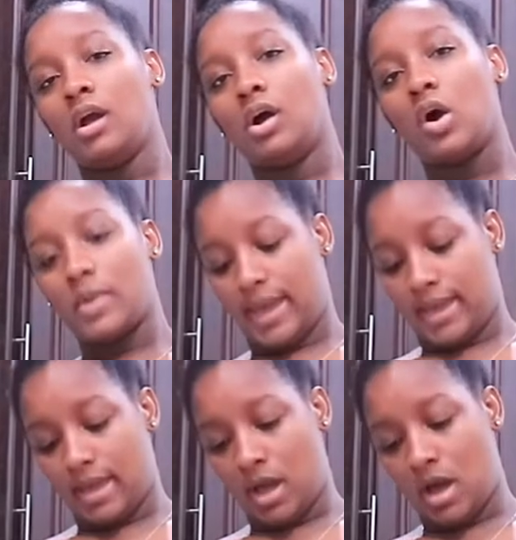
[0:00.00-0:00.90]

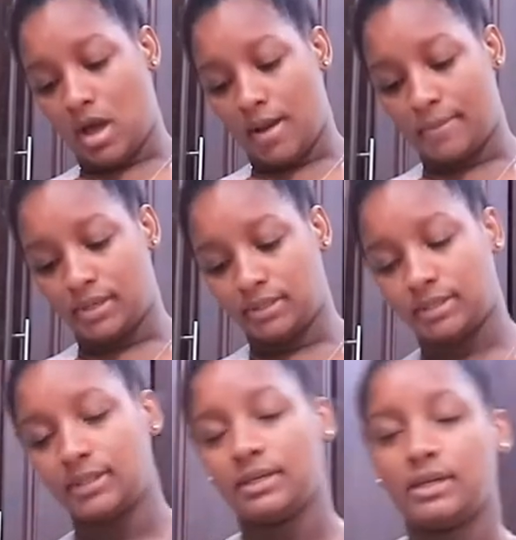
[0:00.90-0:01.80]
Okay, um
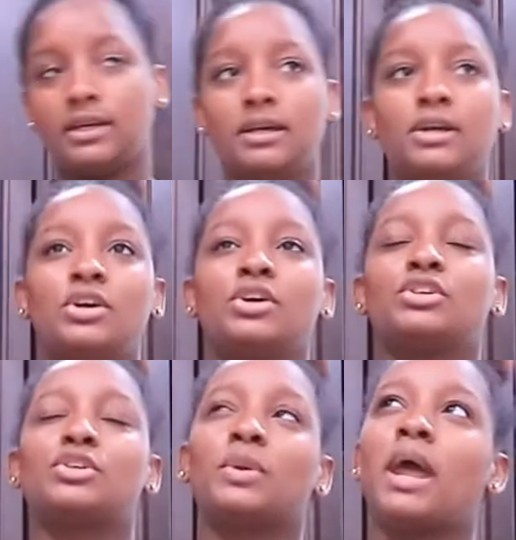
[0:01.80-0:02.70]

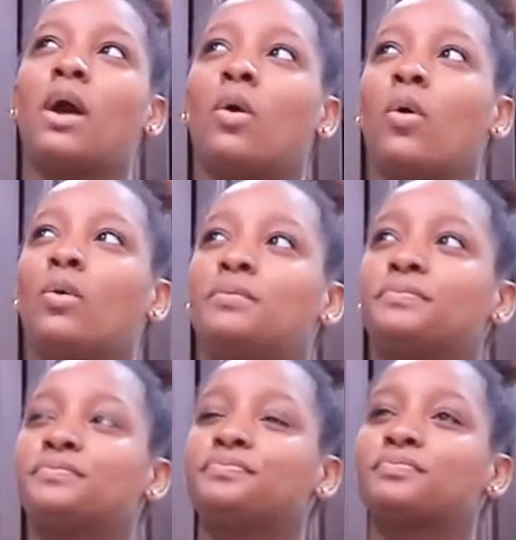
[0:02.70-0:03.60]
so now
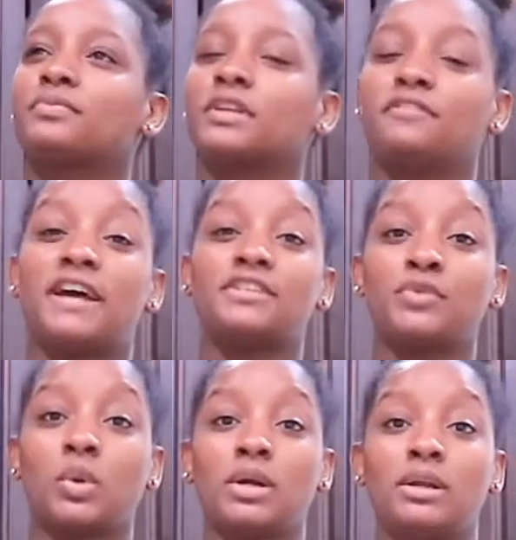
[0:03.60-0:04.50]
fast
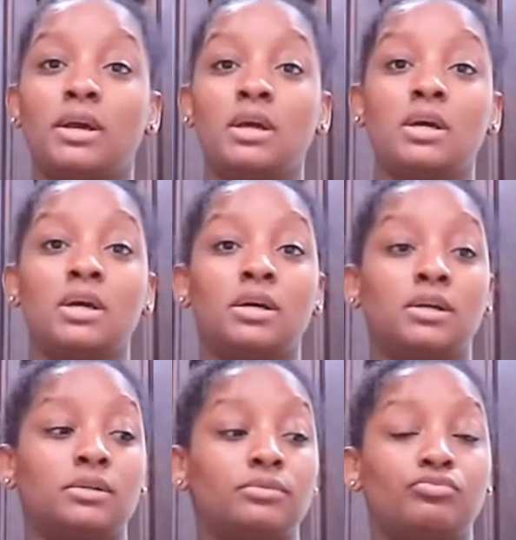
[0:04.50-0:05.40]
forward
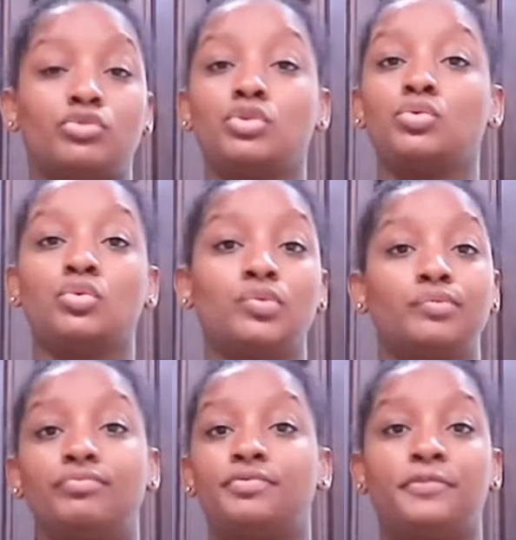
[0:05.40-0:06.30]
to
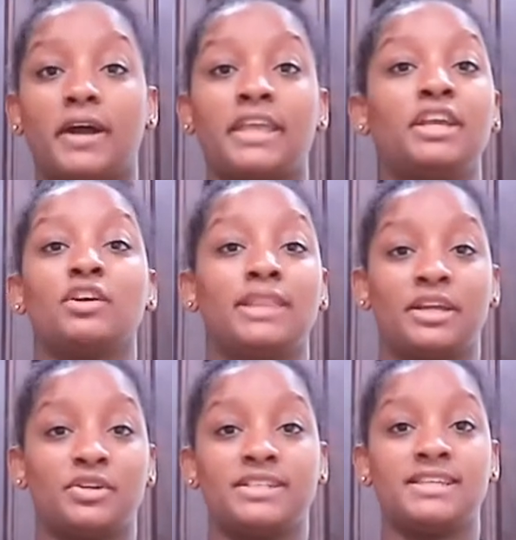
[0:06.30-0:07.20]
a year
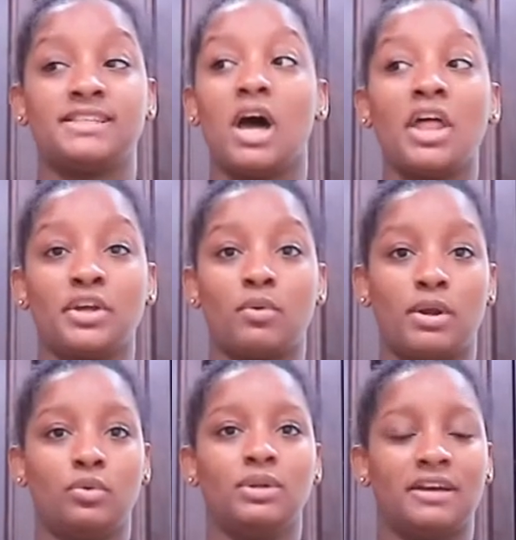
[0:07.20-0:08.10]
later since the other one
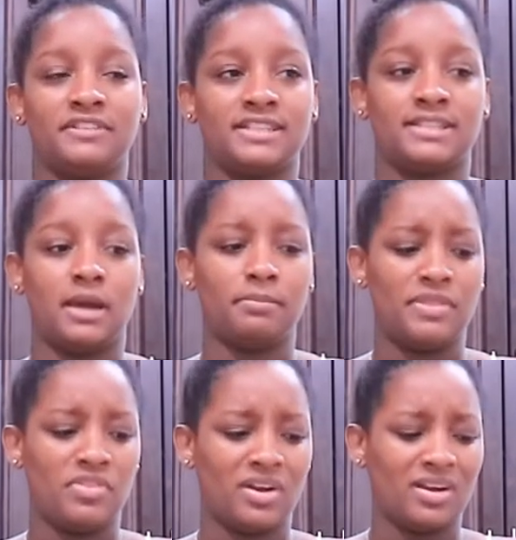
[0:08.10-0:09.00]
who left has not
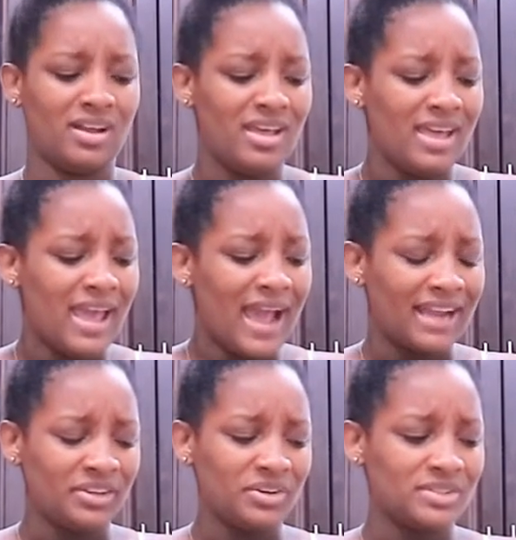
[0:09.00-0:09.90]
been there,
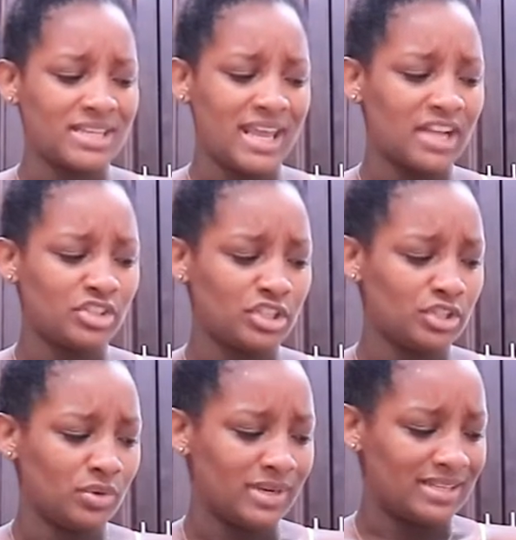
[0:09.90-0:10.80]
and you know, today I just
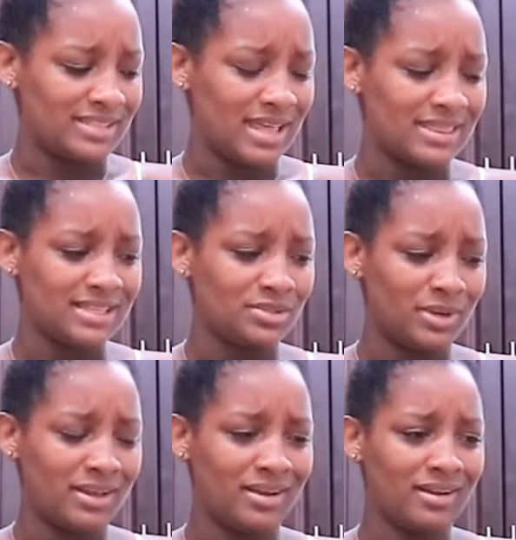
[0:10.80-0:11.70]
noticed that this
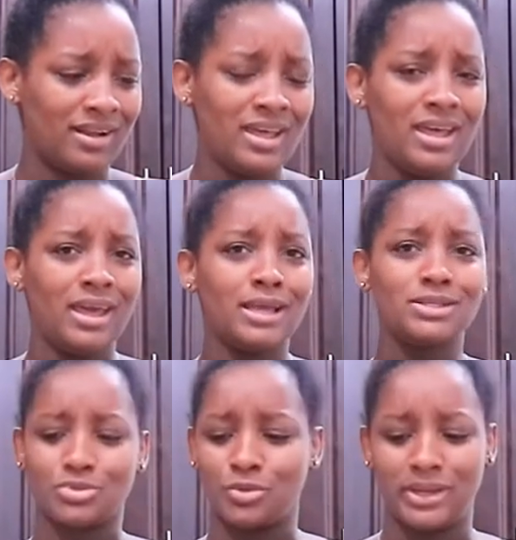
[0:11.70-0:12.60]
one here
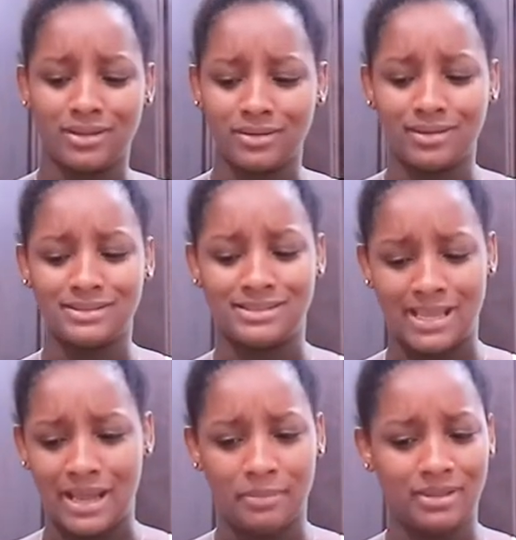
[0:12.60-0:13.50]
is real
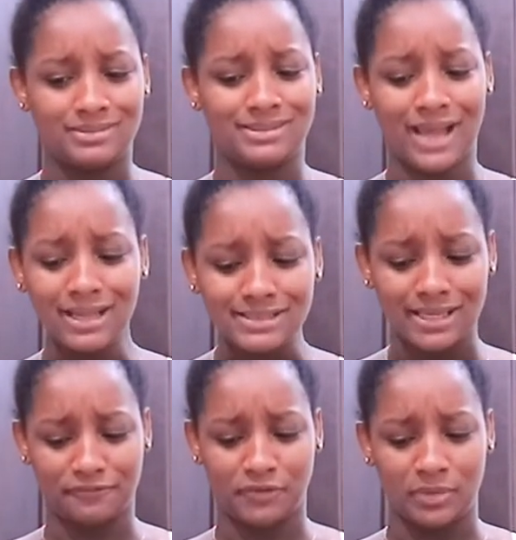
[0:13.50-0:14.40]
damn
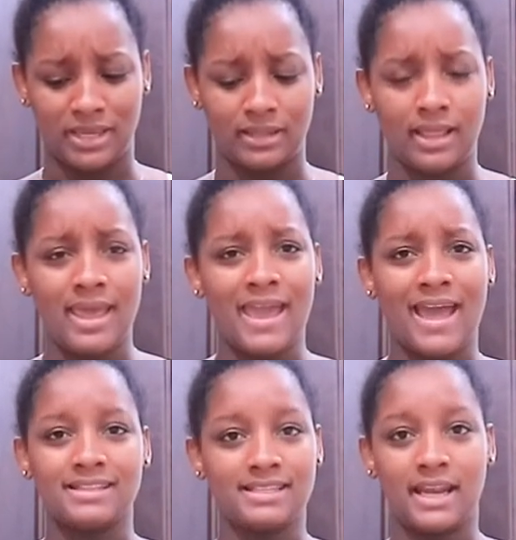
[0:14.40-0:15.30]
toxic for real.
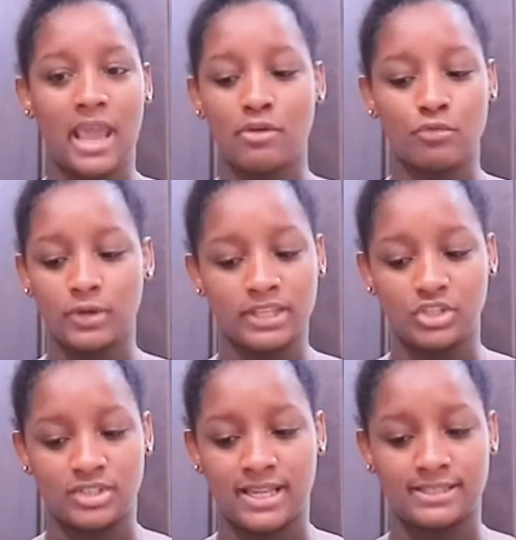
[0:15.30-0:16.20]
And today I really
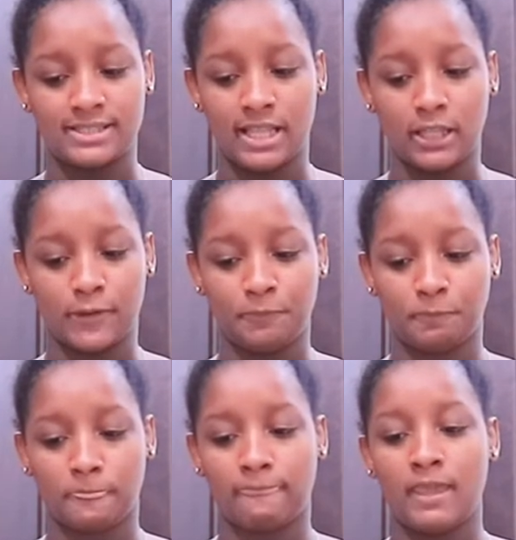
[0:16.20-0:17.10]
just had to tell her,
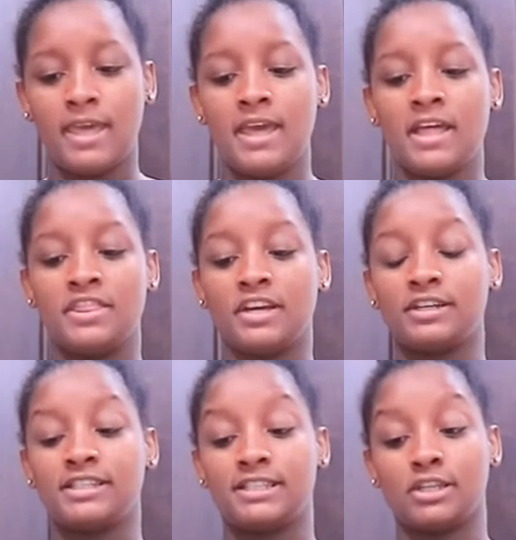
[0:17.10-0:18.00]

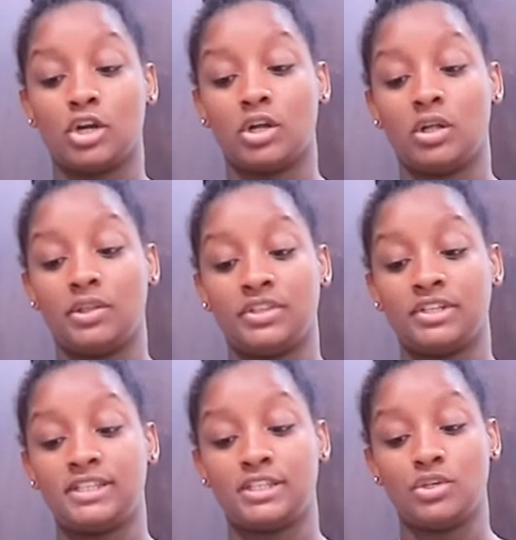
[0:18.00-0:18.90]
there's this girl
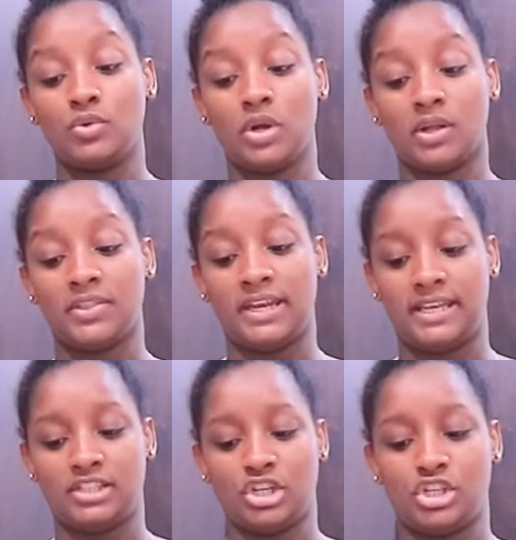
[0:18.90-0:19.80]
there's this new girl that
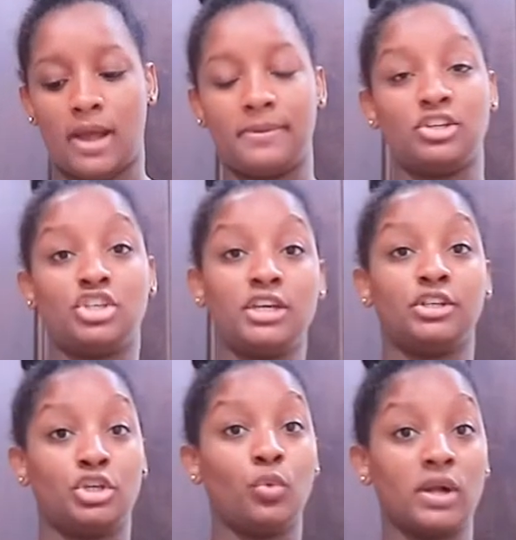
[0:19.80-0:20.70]
needs a job, and she
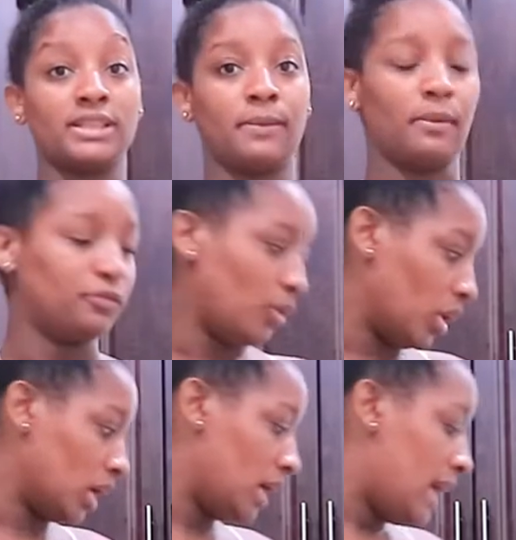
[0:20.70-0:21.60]
she worked there
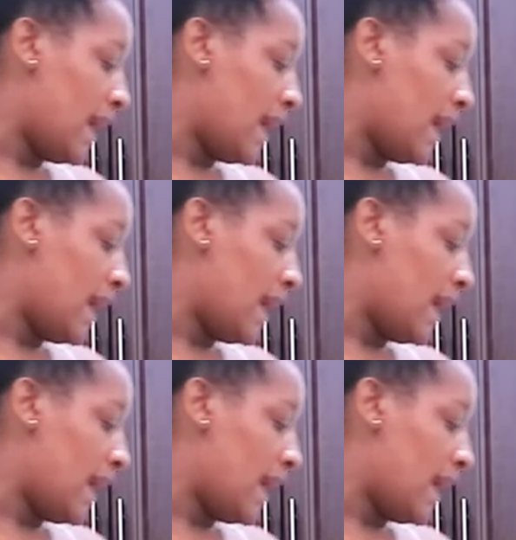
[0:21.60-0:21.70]
before.